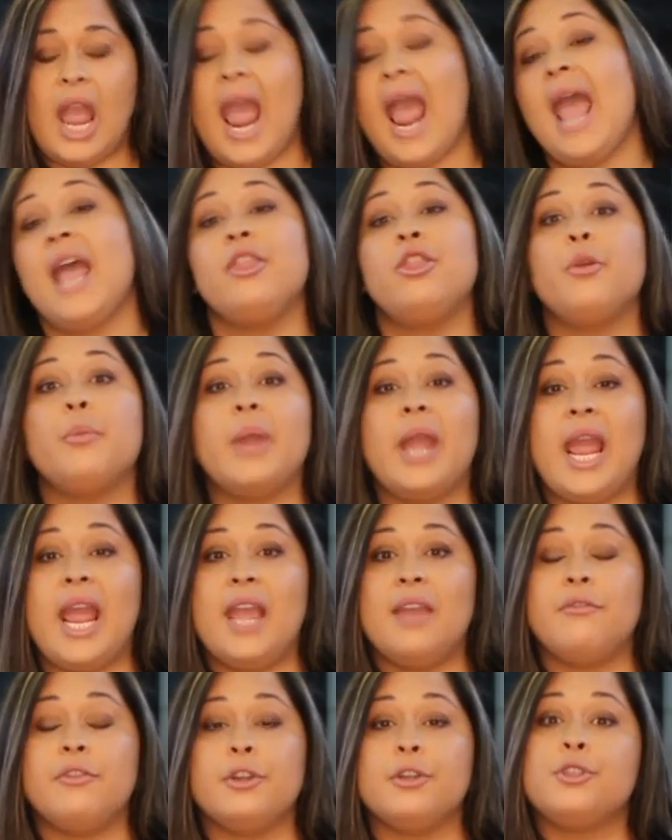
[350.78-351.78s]
and their
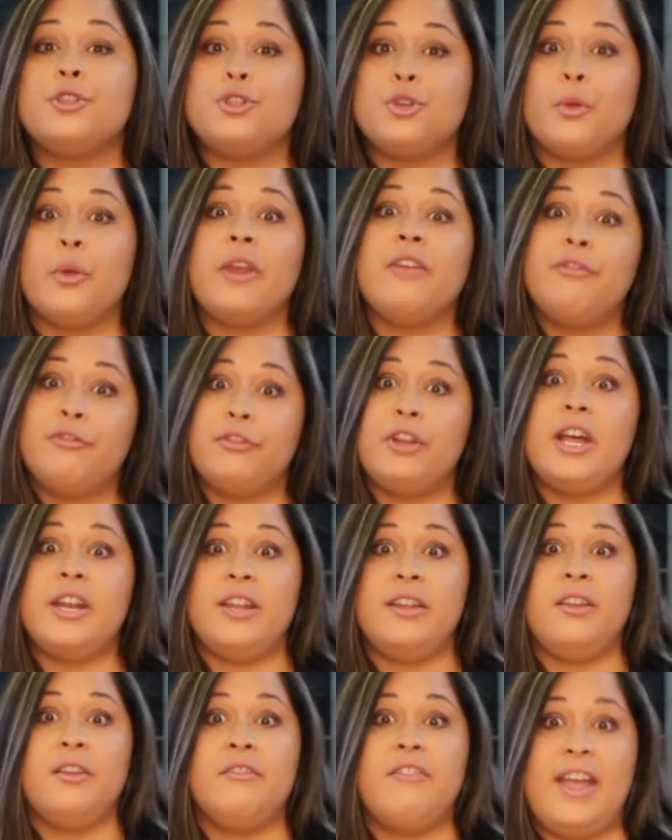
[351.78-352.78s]
behaviors during
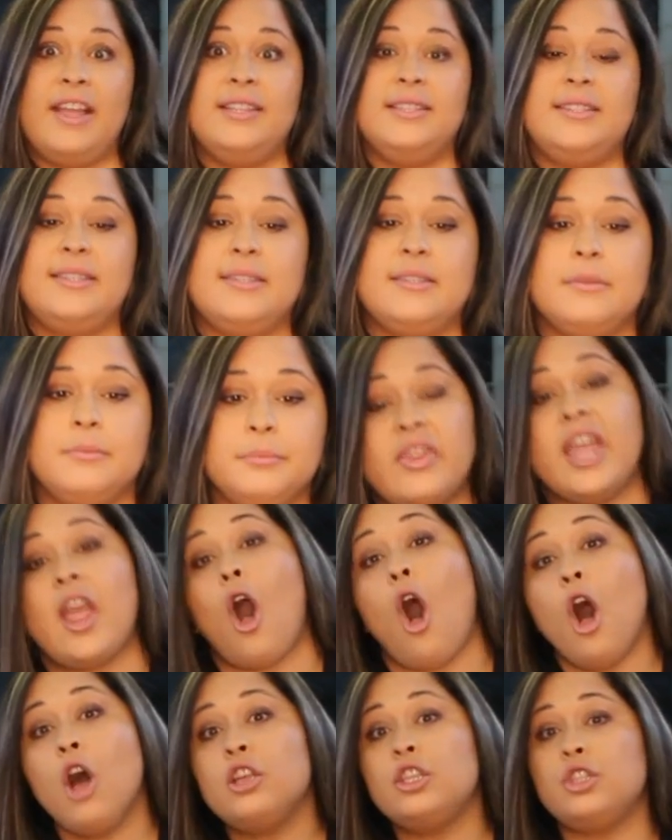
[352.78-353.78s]
flooding events. They
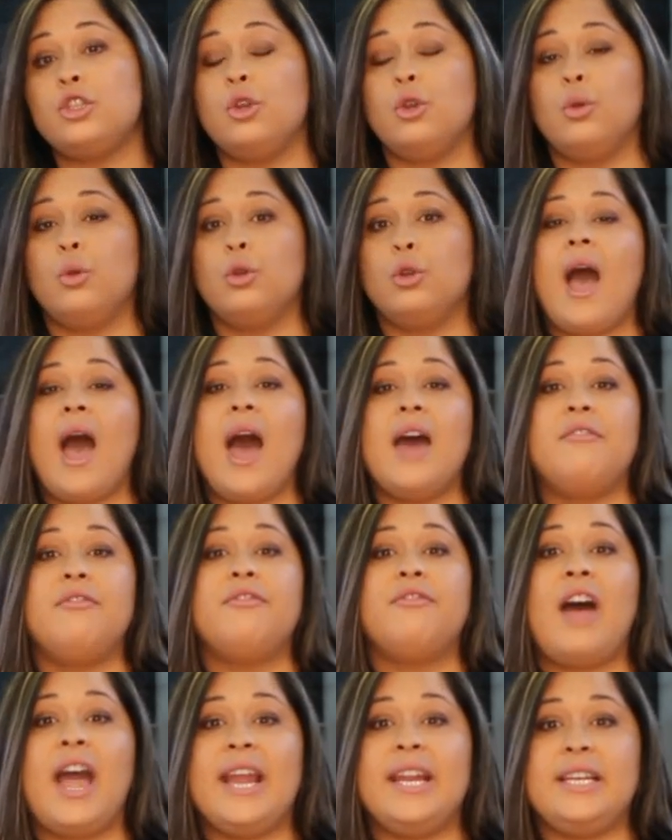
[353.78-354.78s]
also had
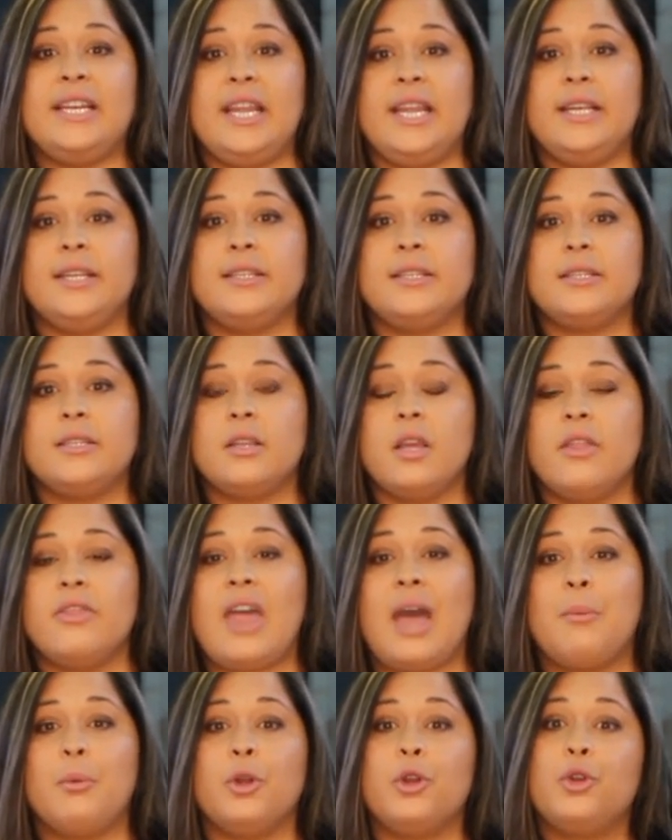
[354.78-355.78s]
findings
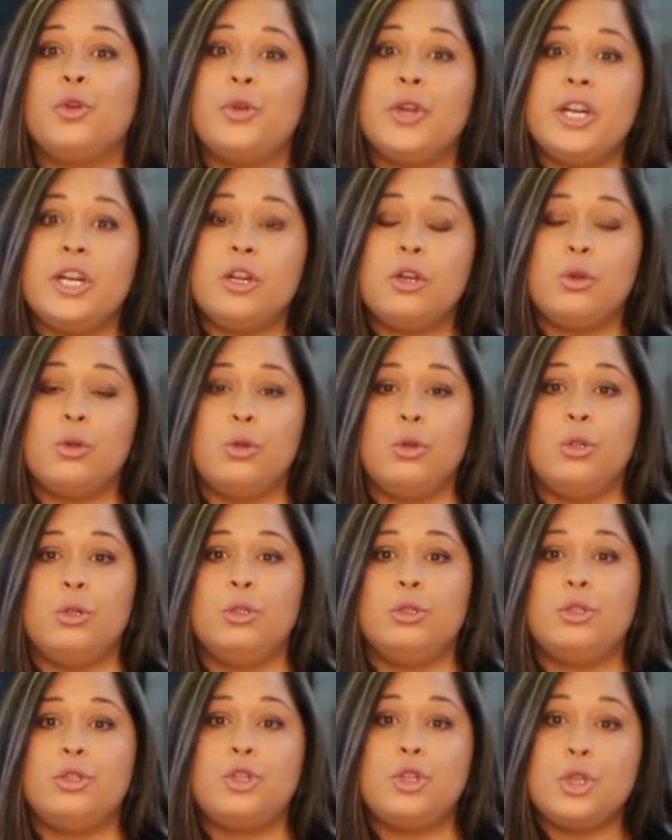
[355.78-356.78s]
that were
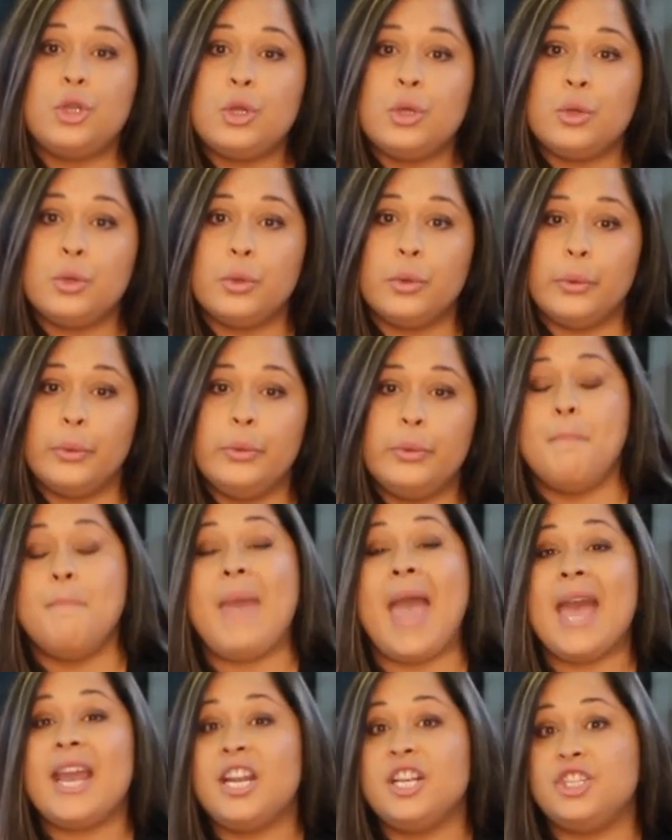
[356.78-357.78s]
critical to
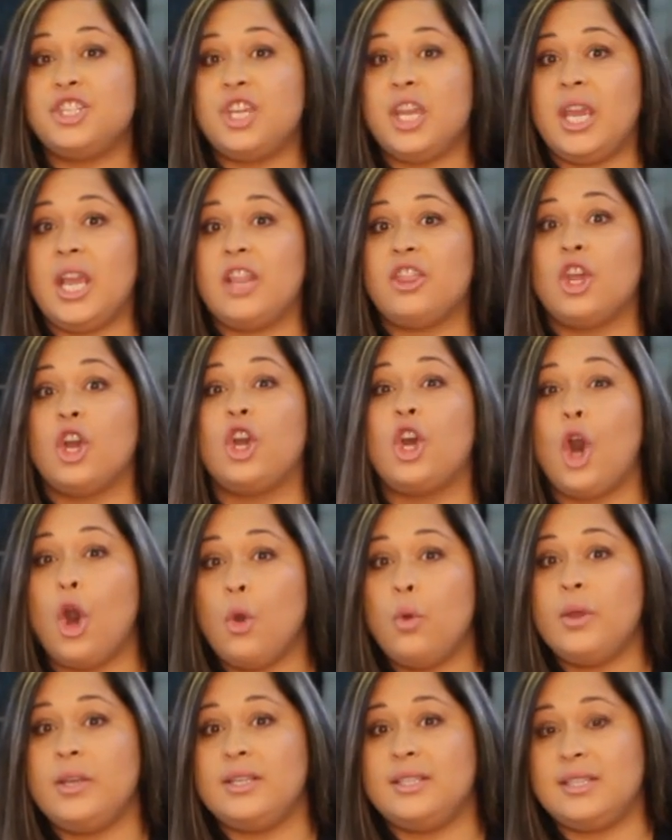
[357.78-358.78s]
managing the
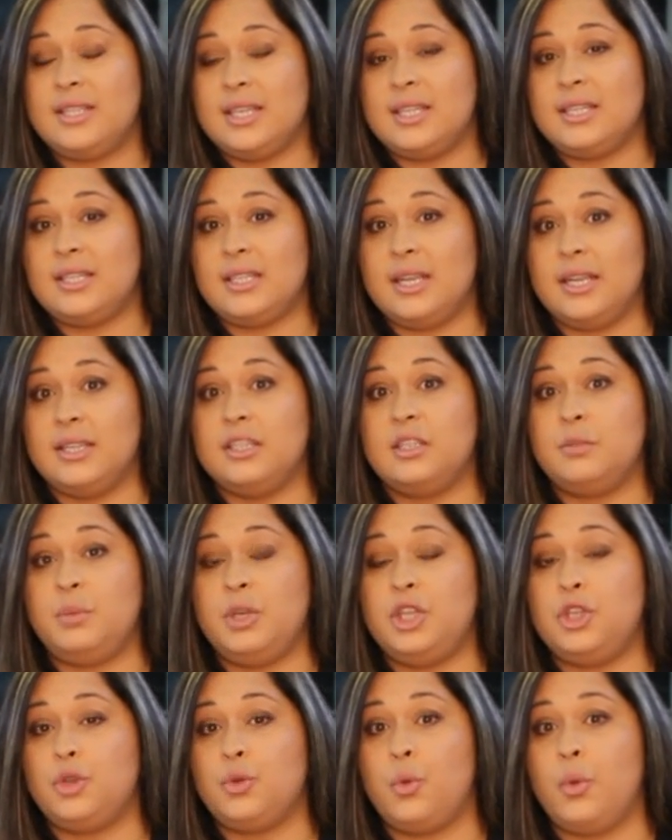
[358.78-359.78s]
coexistence
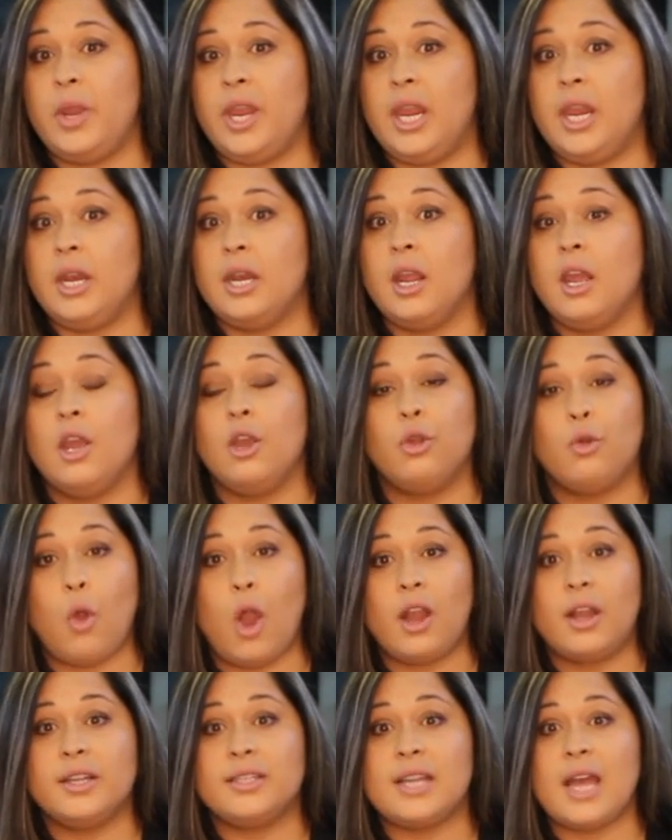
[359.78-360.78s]
between
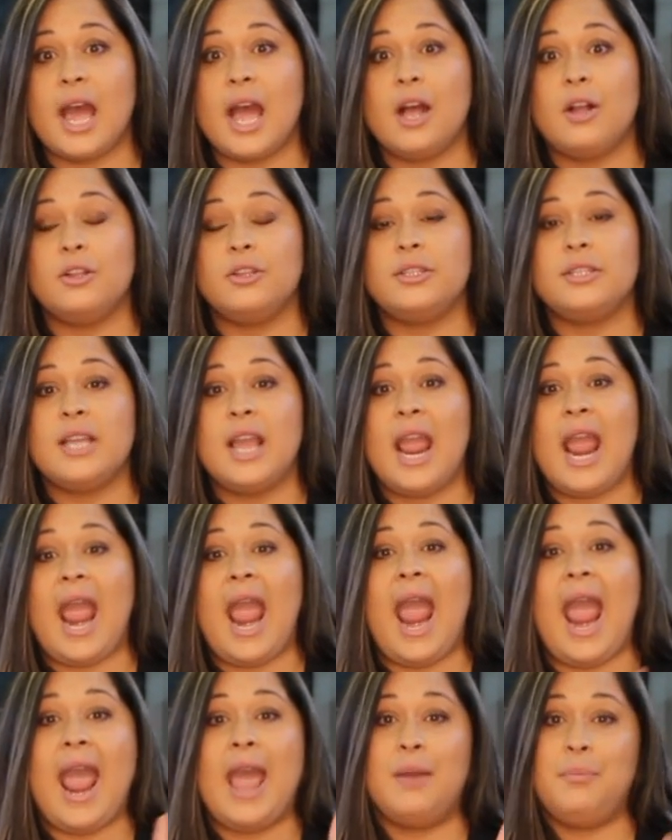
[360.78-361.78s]
crocodiles
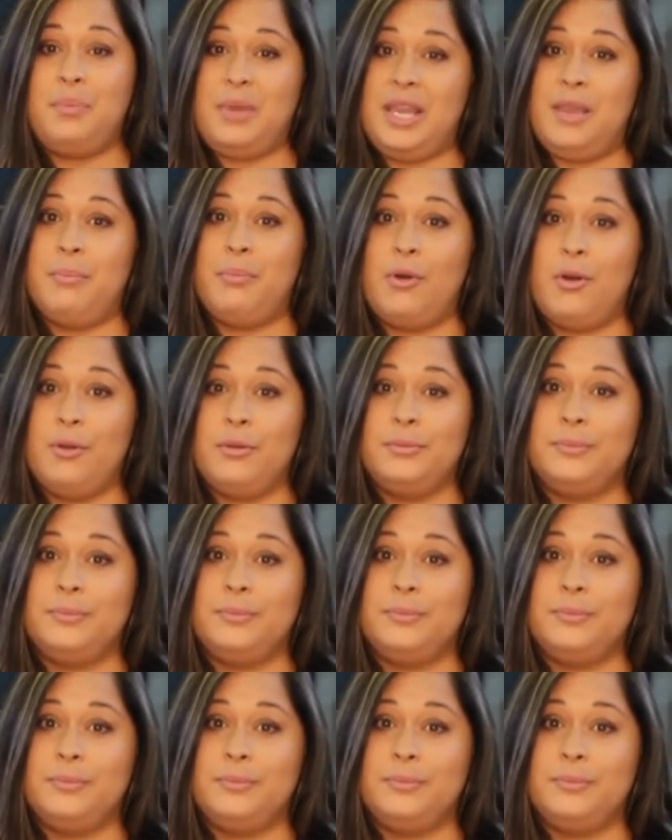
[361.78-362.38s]
and people.